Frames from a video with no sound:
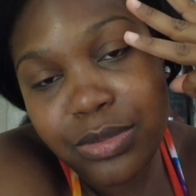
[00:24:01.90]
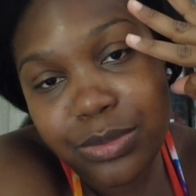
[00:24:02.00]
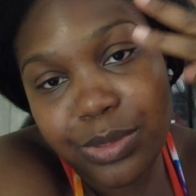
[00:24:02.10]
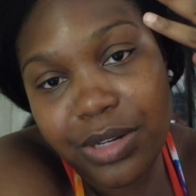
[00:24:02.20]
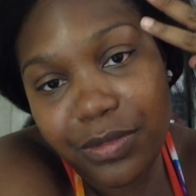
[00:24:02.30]

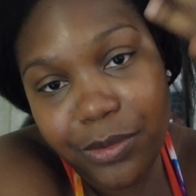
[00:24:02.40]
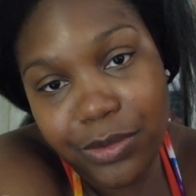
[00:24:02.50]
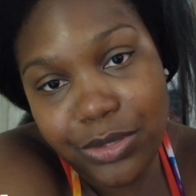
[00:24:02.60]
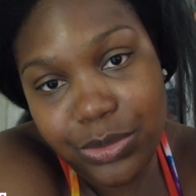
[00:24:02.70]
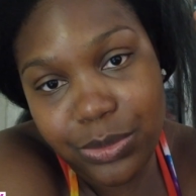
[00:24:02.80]
3 different
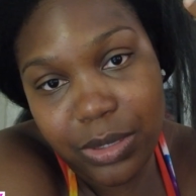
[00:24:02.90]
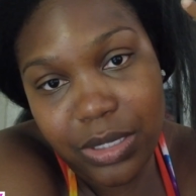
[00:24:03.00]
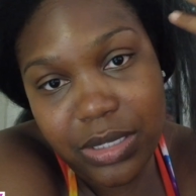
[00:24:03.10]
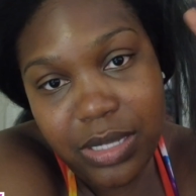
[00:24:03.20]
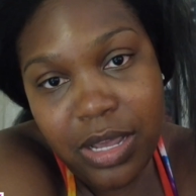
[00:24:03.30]
grocery
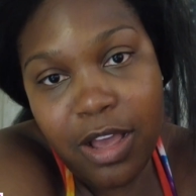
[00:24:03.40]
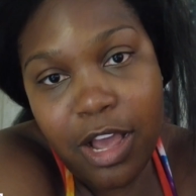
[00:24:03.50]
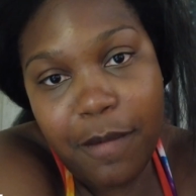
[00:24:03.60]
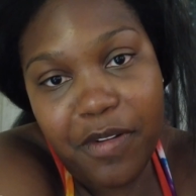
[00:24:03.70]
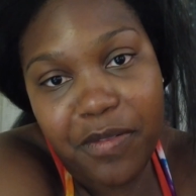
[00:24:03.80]
stores
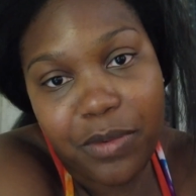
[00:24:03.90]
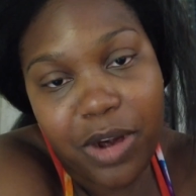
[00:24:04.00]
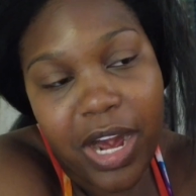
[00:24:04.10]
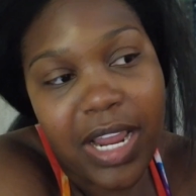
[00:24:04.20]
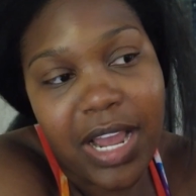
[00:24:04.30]

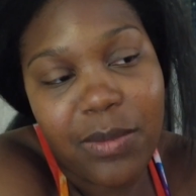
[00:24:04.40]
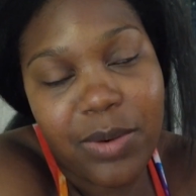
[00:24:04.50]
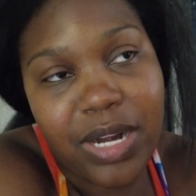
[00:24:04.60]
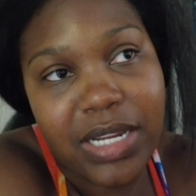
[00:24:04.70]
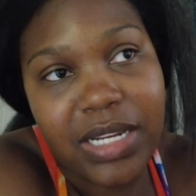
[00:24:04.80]
before I got
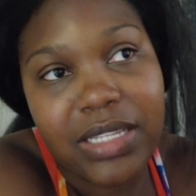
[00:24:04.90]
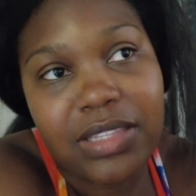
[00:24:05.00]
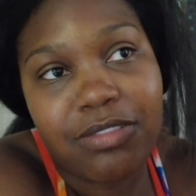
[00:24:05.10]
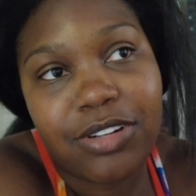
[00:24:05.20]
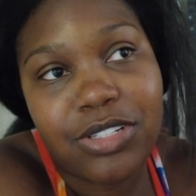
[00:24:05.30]
what I needed.
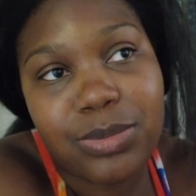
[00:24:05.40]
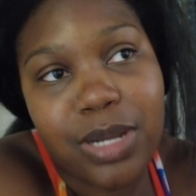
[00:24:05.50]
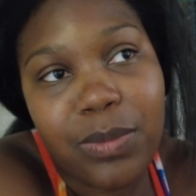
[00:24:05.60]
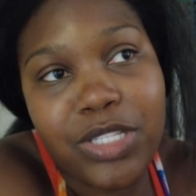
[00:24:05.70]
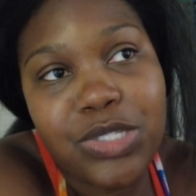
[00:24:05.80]
The first one
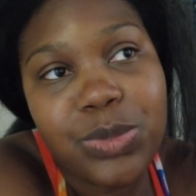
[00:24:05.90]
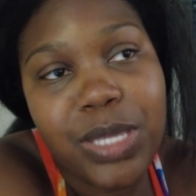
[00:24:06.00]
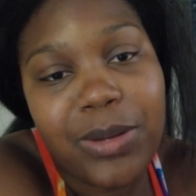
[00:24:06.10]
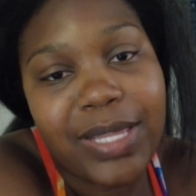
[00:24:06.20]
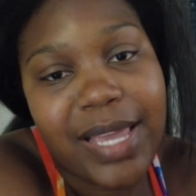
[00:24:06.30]
I went to,
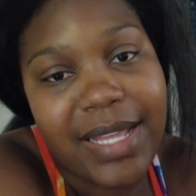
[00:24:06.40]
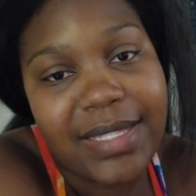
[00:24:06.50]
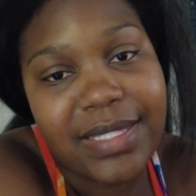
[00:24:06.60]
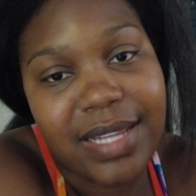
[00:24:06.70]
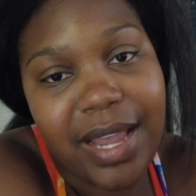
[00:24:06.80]
they only
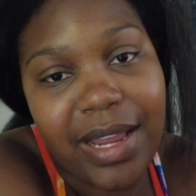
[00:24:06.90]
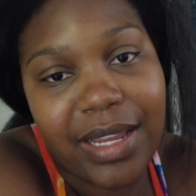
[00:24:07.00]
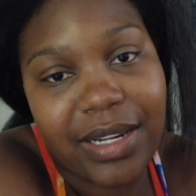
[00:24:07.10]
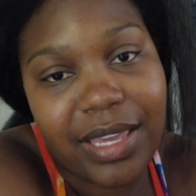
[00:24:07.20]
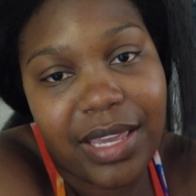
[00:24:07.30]
had
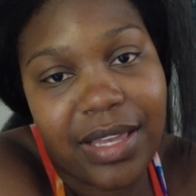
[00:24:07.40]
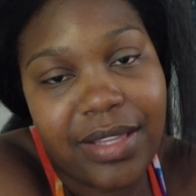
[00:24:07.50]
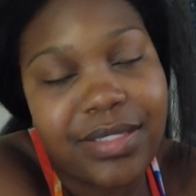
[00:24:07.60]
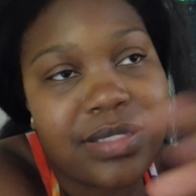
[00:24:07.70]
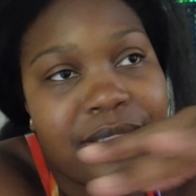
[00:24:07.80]
Stag in
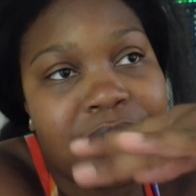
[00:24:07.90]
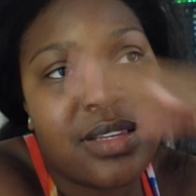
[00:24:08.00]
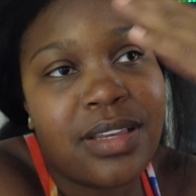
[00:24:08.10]
cans.